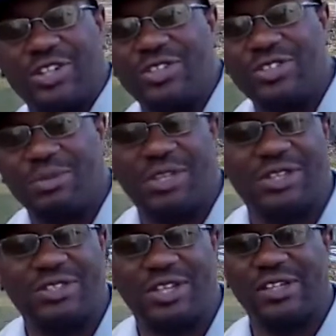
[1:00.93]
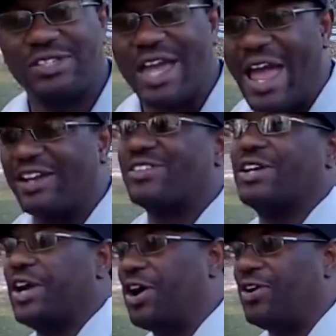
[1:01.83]
you some of these things
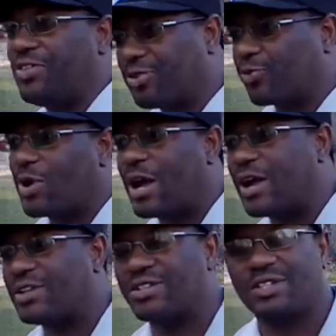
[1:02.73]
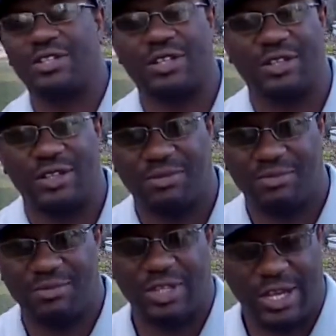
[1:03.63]
actually on the rods
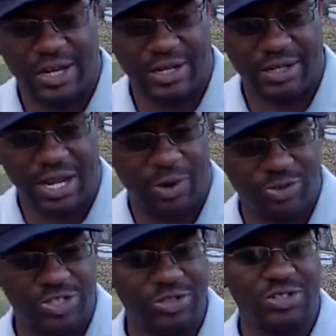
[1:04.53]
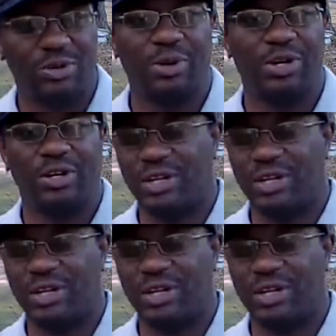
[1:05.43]
that I was using them on.